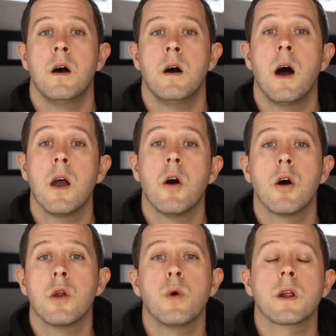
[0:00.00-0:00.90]
Hi
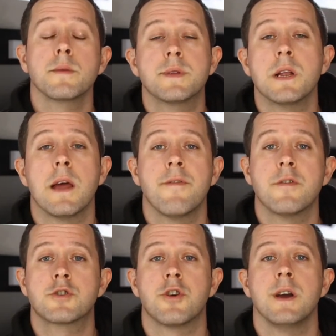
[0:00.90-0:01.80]
all and welcome to Life
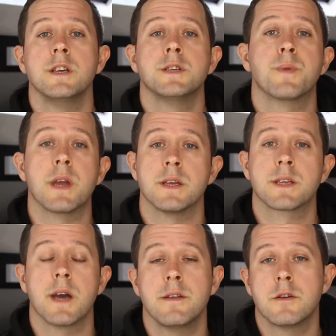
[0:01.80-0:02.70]
of Try's Beginner's
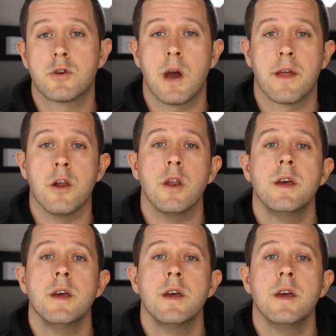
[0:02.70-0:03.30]
Guide to Triathlon.